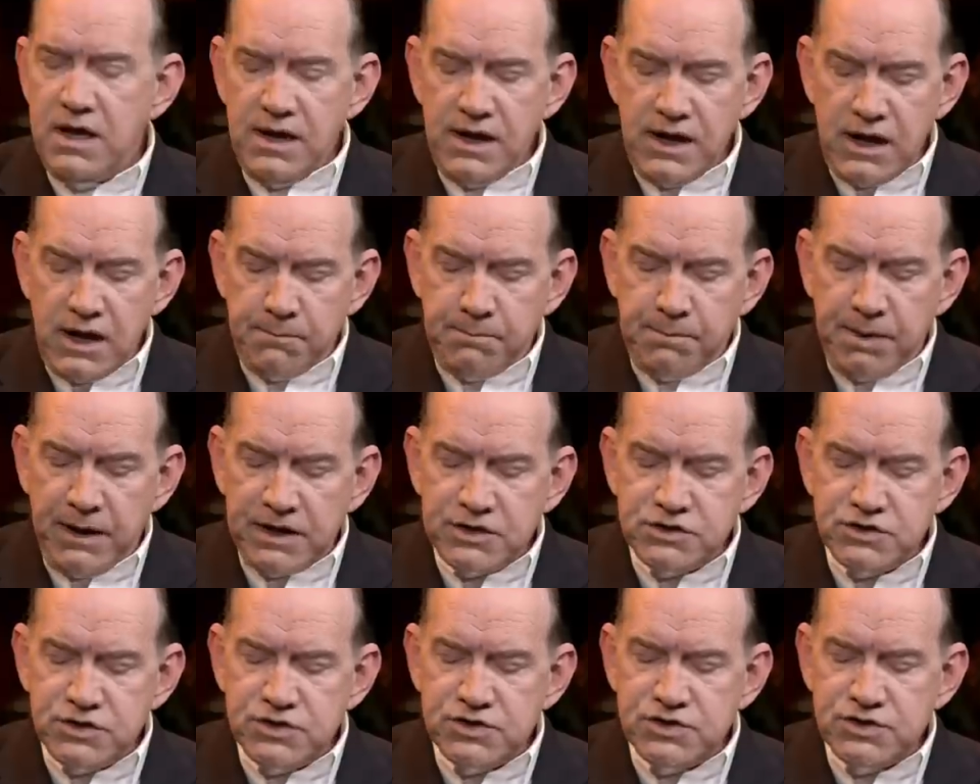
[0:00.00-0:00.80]
it
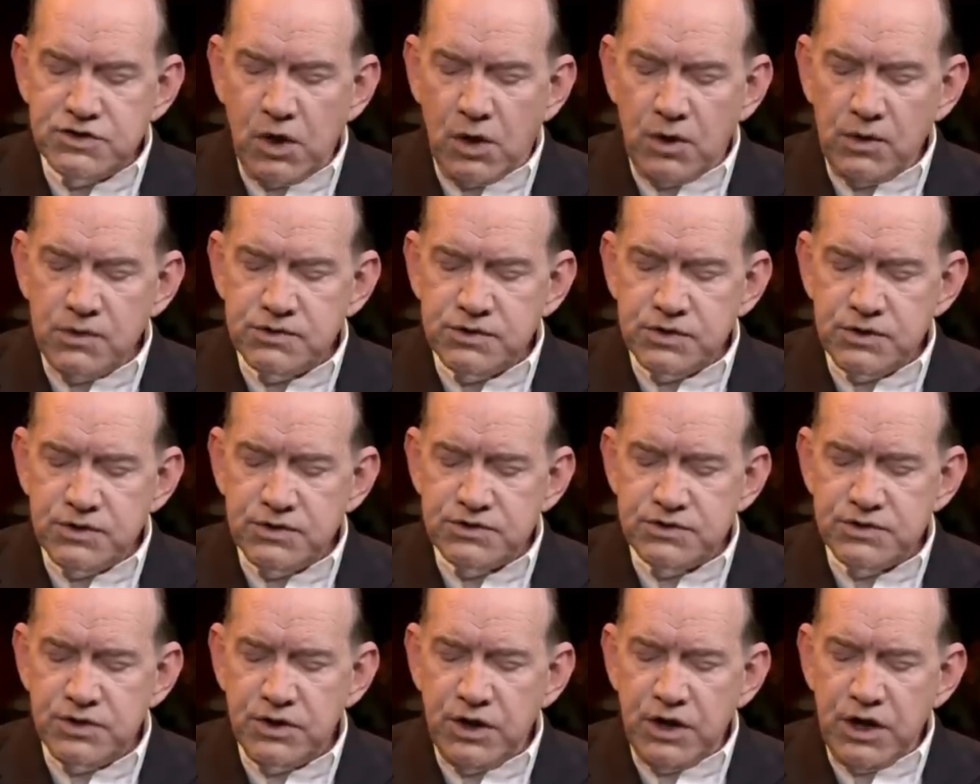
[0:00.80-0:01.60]
pictures
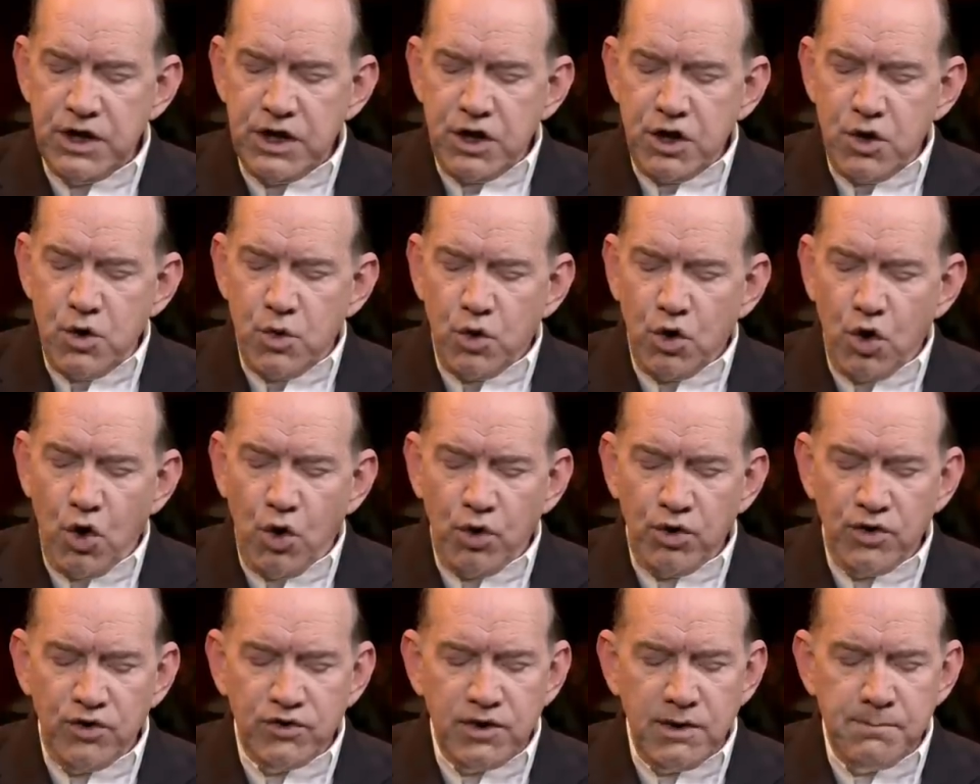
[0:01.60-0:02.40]
soldiers who were
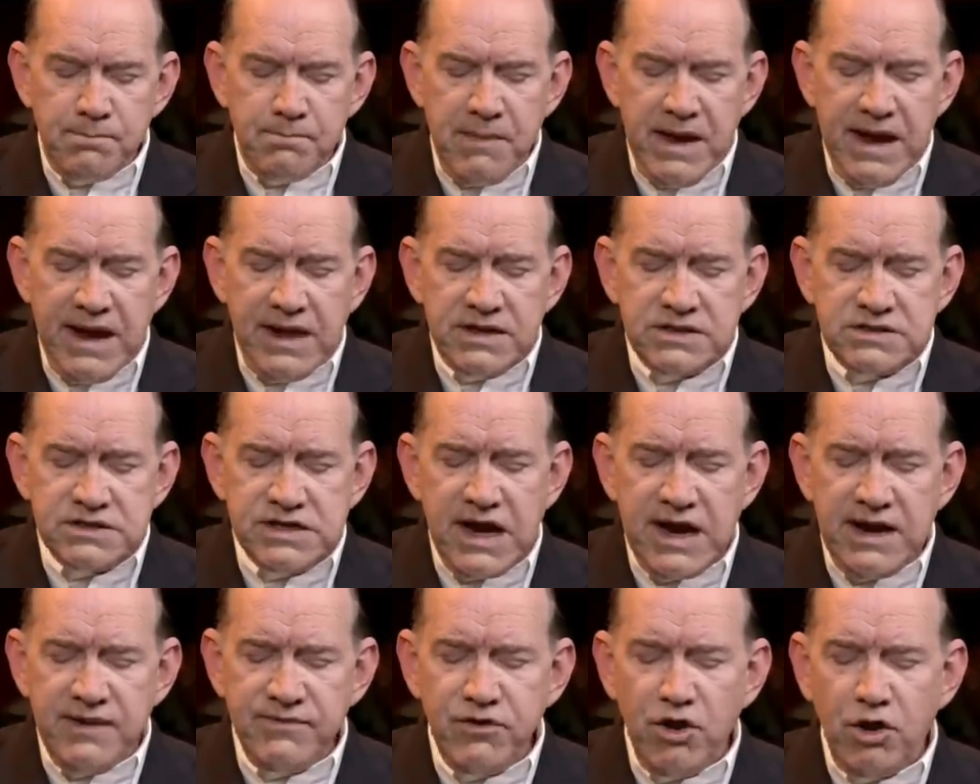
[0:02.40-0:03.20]
ordered to
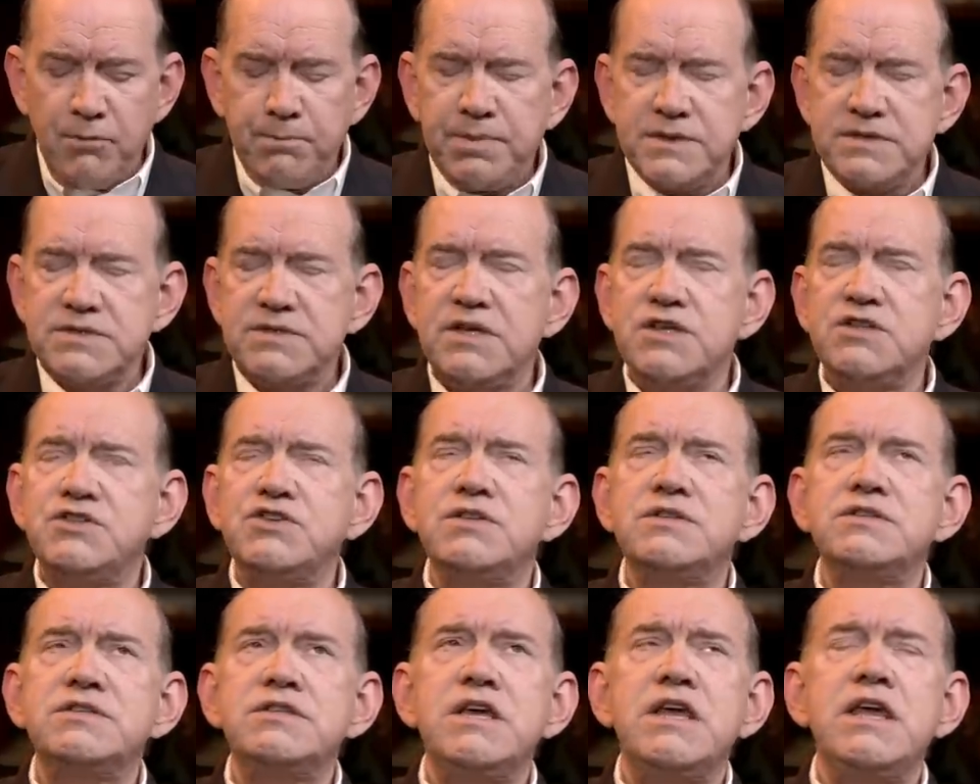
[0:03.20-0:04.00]
maintain their
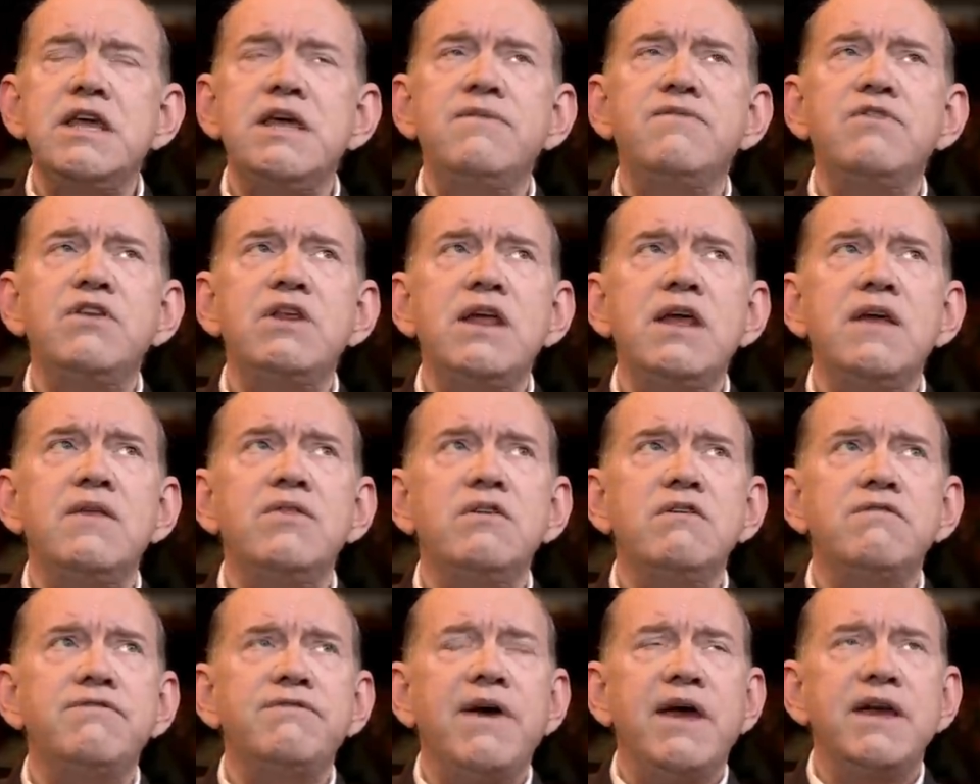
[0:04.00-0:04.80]
positions even in
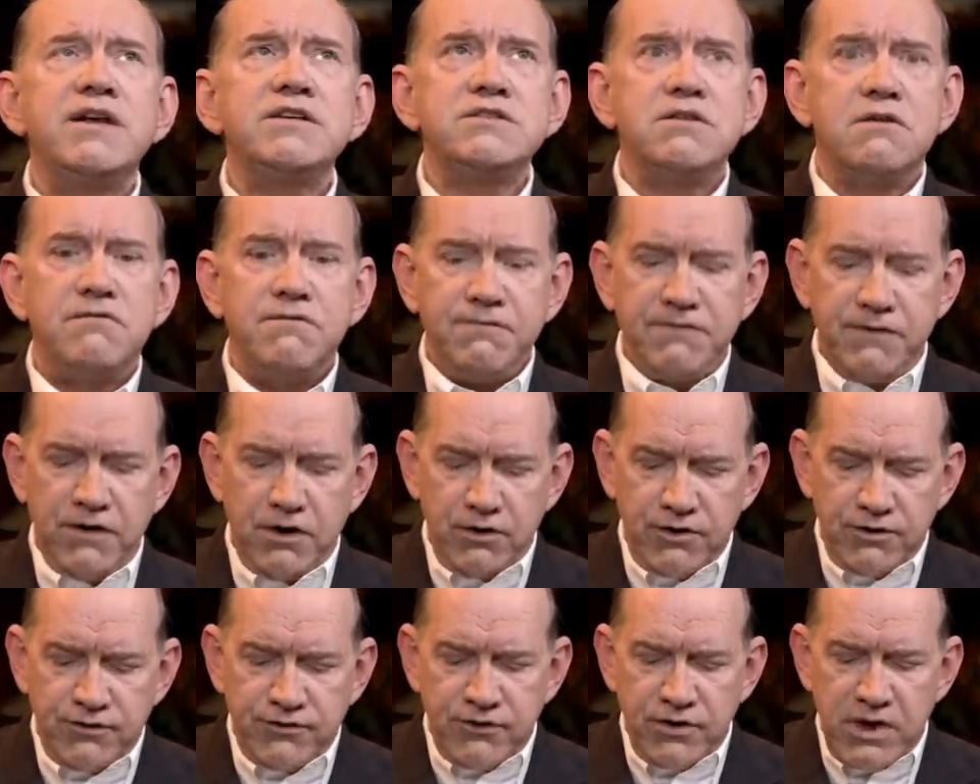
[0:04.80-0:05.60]
the face of
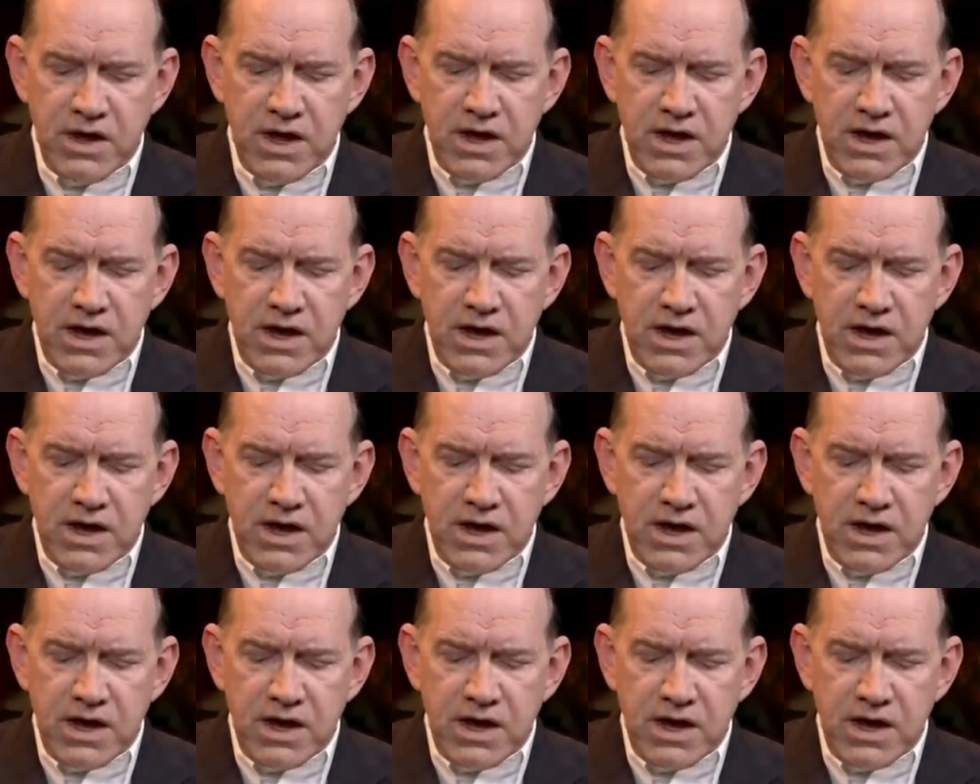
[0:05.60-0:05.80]
fierce